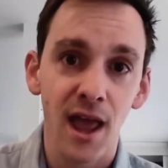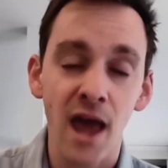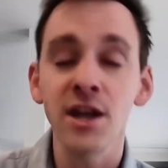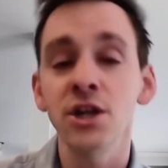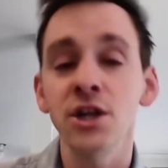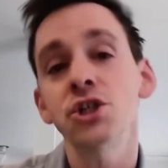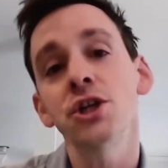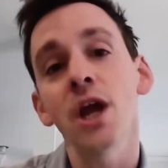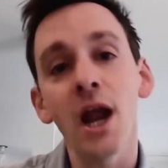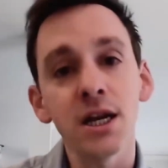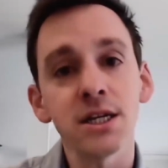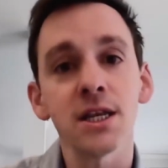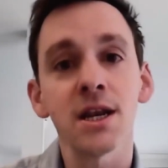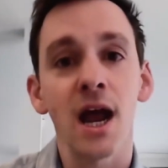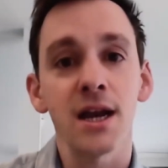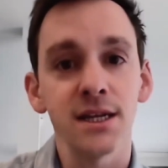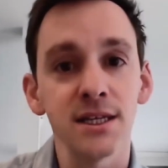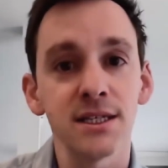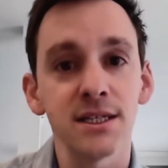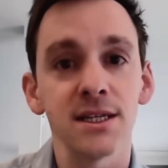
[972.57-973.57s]
And it changed the
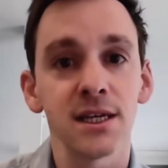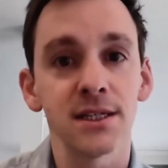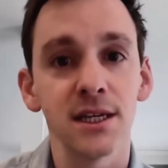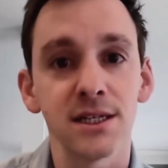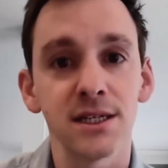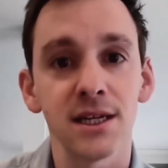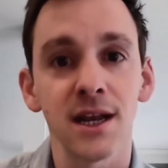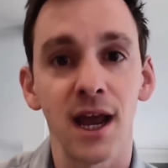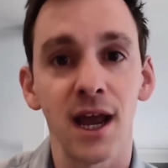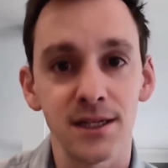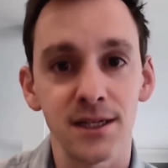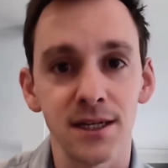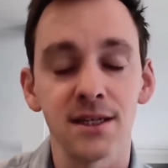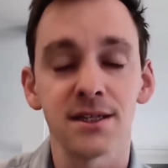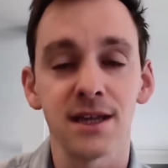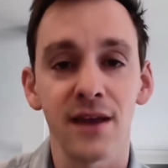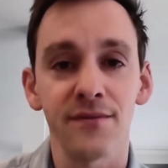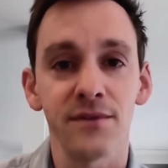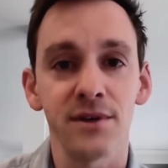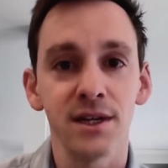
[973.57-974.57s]
1960s and
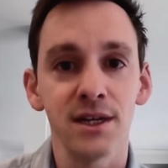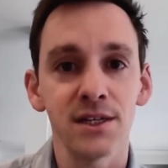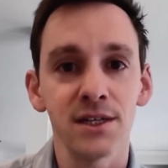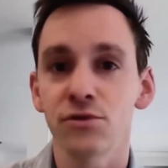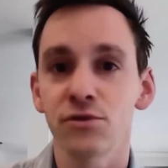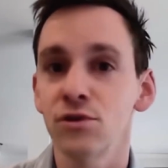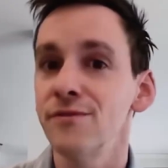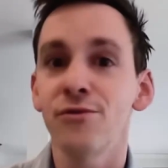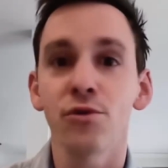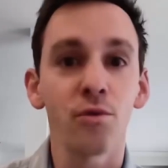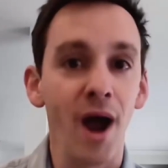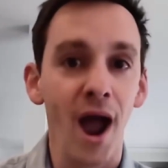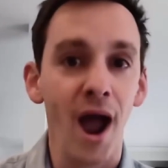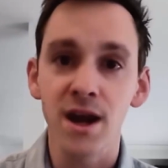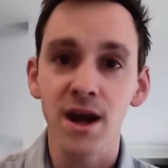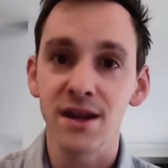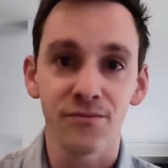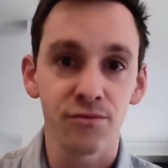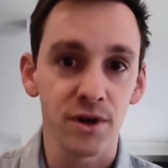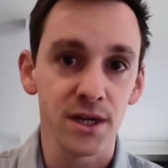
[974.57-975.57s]
1970s for a
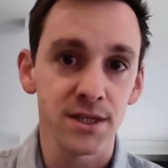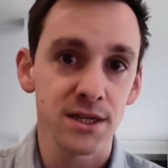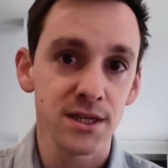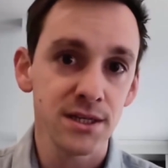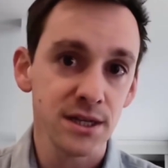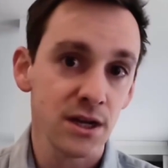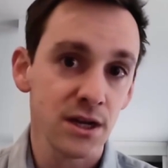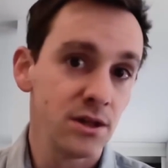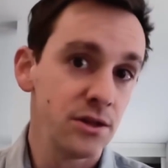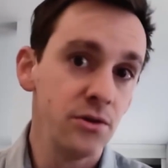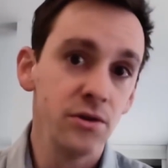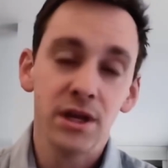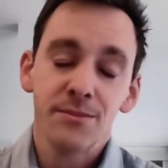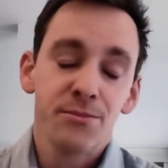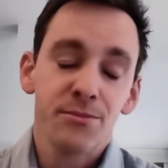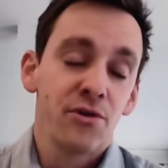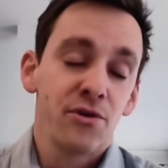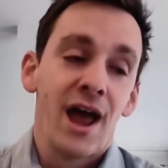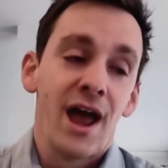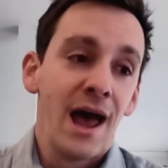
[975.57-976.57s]
variety of reasons,
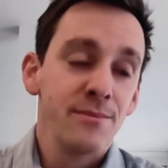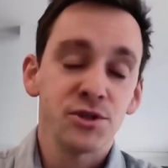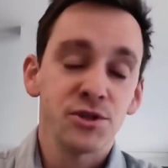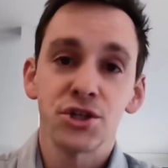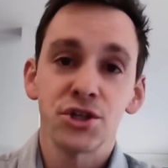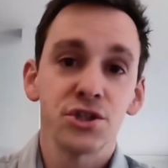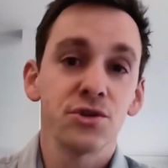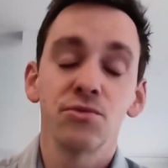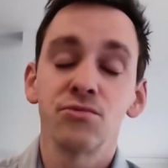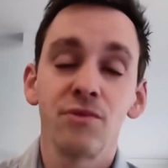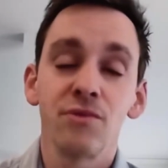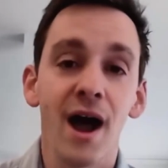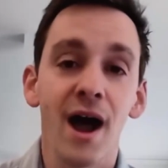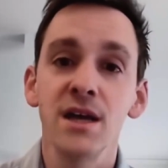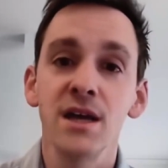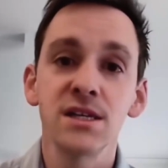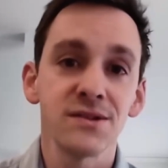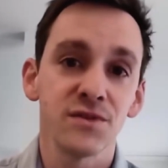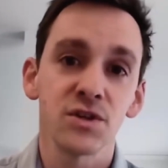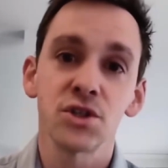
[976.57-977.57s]
including perhaps just the
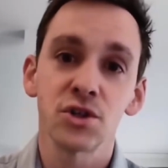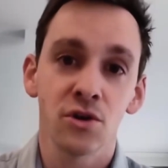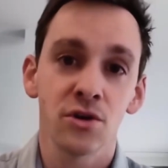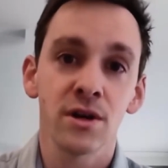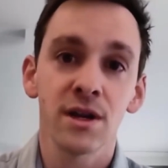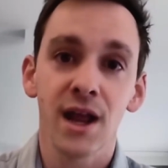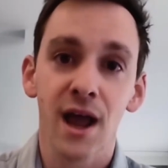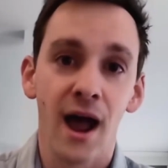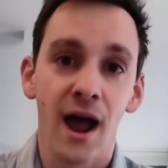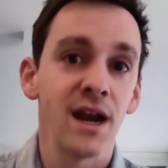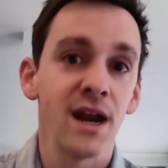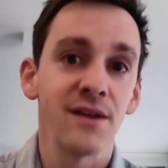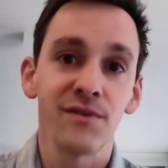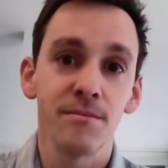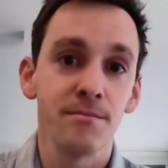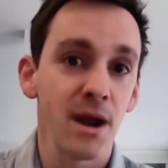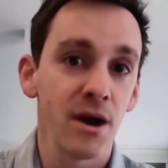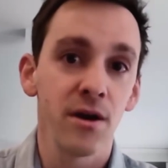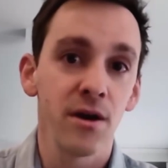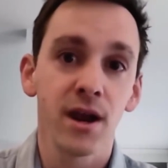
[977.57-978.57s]
rise of a certain kind of
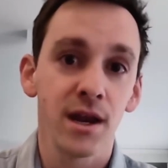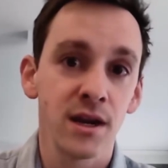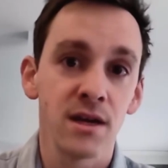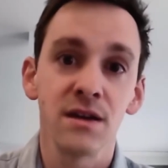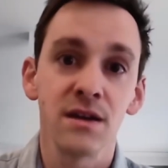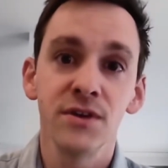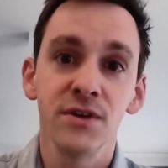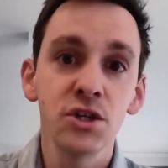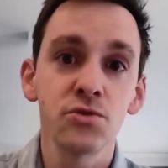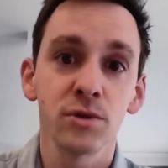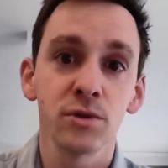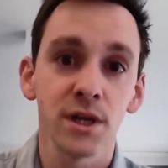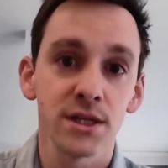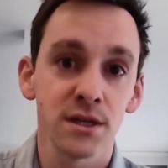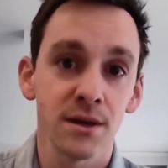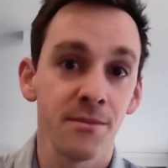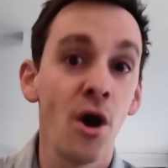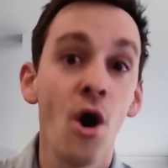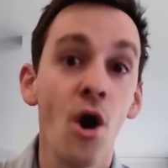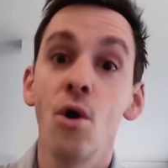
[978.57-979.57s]
American
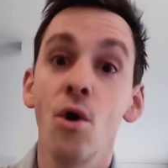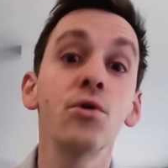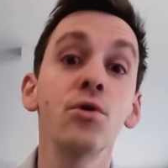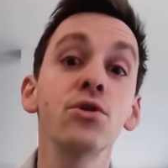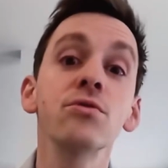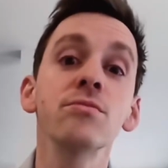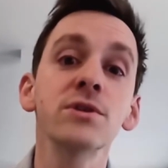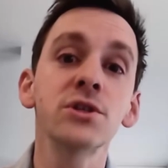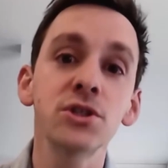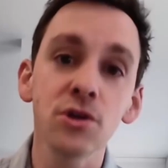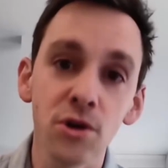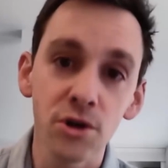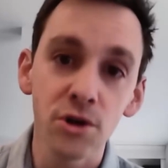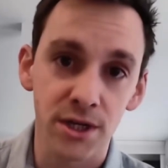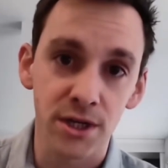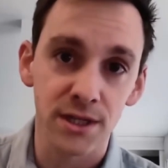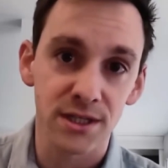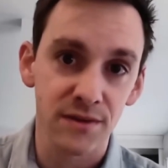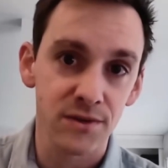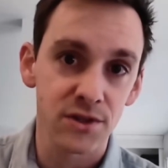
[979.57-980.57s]
individualism or the
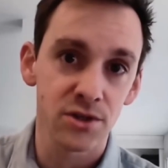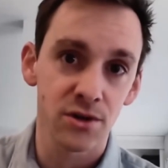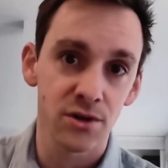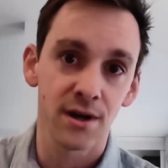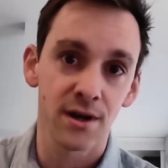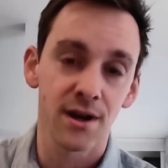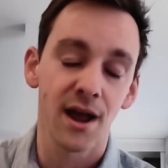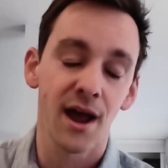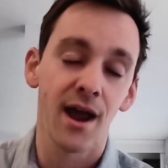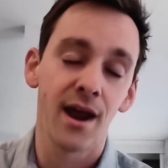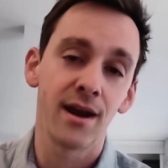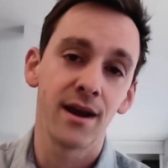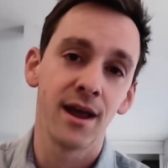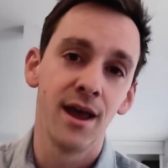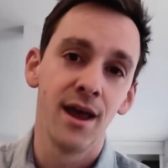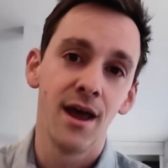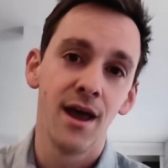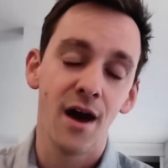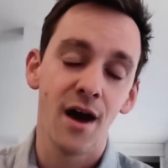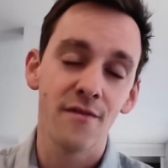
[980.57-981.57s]
resurgence of a certain kind
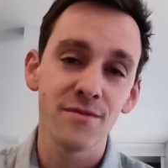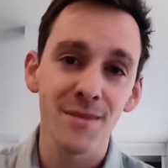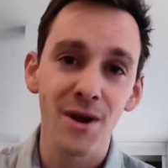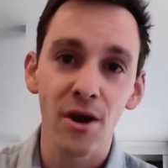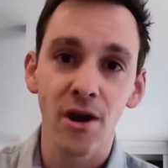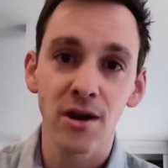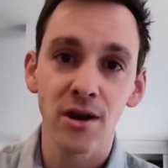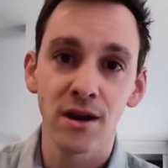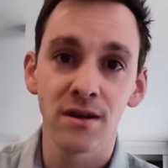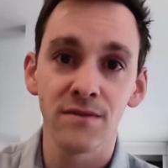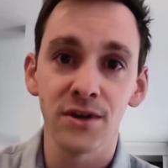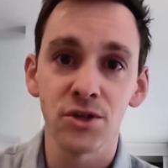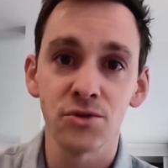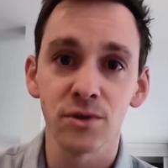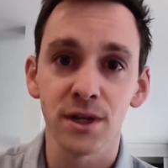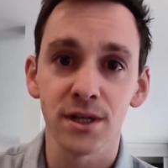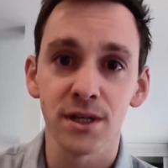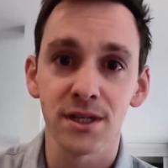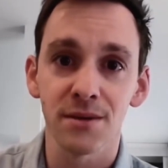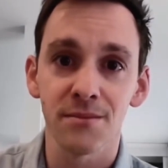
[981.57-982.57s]
of American
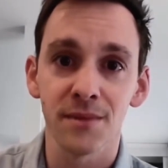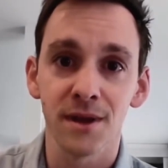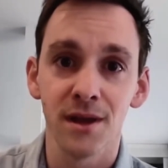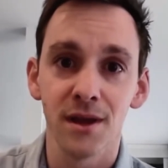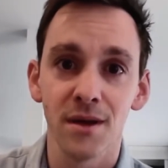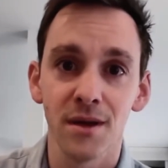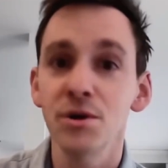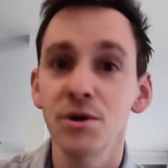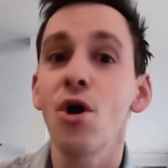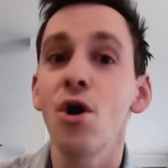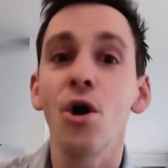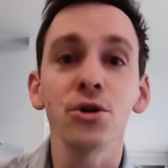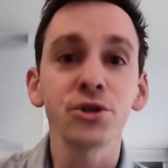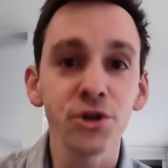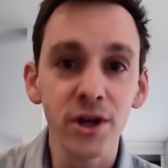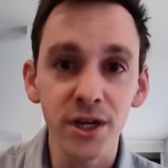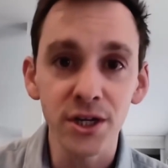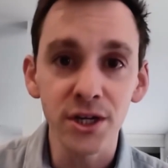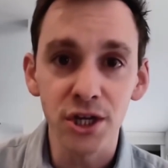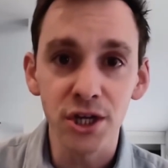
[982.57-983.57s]
individualism. But
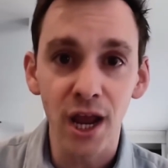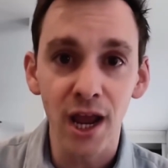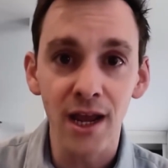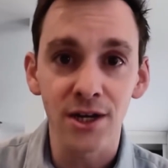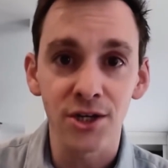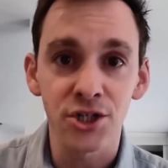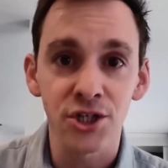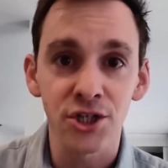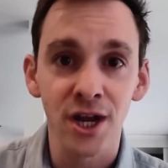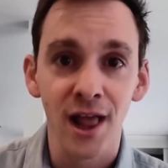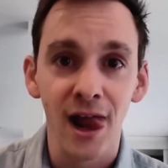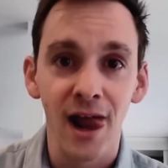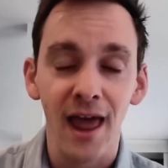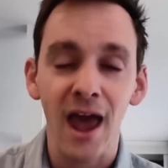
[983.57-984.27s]
culture can change.